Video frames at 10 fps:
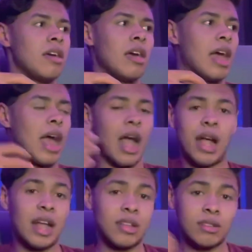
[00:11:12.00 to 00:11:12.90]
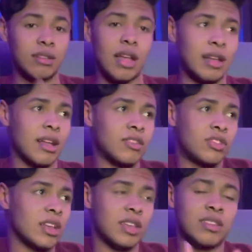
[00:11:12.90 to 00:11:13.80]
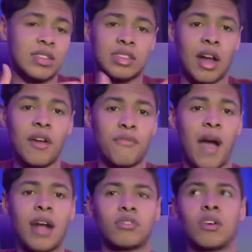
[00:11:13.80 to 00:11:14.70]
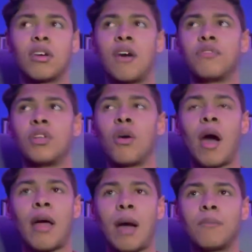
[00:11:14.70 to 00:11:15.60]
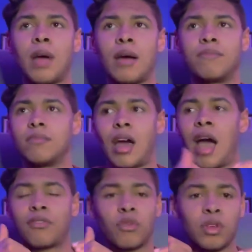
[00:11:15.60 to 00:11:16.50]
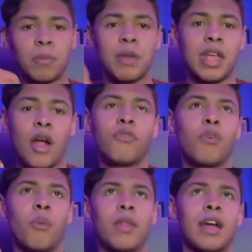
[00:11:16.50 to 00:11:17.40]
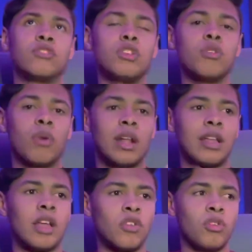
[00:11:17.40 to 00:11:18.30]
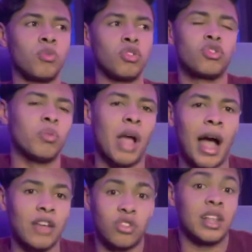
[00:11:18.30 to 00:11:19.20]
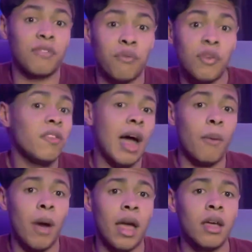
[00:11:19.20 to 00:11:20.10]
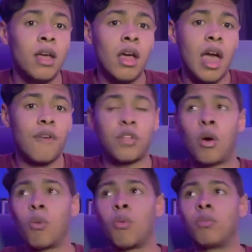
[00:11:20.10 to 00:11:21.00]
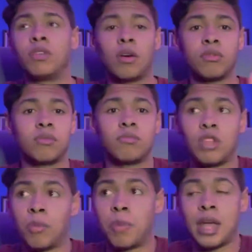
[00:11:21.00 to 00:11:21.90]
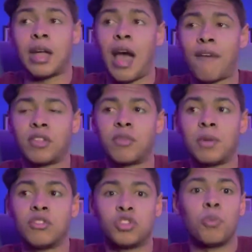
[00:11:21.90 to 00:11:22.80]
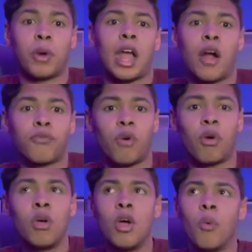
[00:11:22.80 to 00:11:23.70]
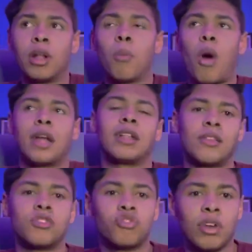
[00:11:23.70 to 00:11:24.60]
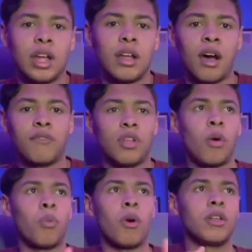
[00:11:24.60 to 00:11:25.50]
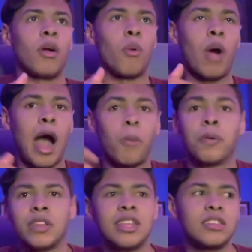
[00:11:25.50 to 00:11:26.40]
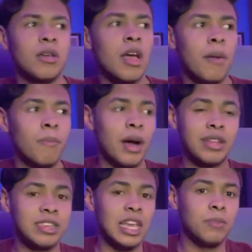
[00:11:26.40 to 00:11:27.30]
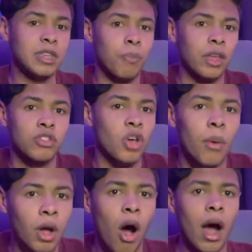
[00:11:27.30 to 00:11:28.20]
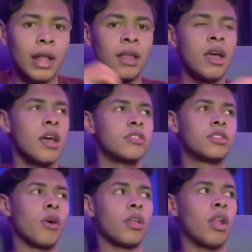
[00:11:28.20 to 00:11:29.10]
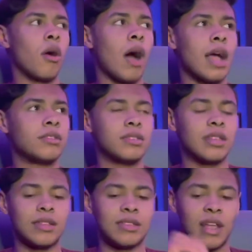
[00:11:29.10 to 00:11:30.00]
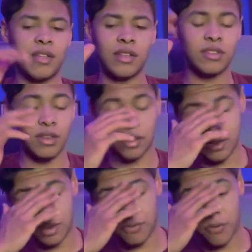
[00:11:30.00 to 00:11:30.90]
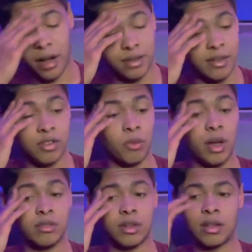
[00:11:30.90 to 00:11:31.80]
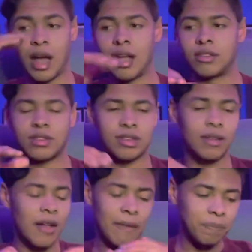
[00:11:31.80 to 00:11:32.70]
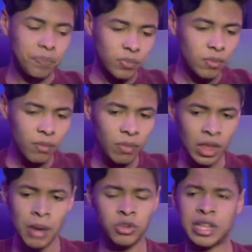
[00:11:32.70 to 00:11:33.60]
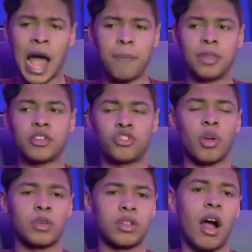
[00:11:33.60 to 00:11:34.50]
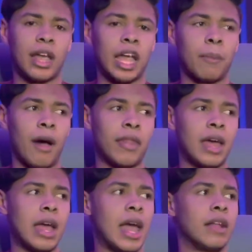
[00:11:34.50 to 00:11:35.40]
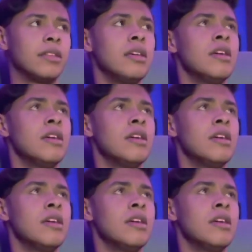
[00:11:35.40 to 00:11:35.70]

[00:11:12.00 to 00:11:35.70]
and it's, it's, it's a scary factor of, you know, I, I'm, I have to really be careful what I do. And, and you, you should, I shouldn't have to feel that way. Of, you know, you know, you know, being, having to be super careful when I'm walking down the street of, you know, you know, how police might seem something is going on. So, you know, I just, it's, it's, it's a fuck situation. I just, I'm just happy that the show is talking about it. And,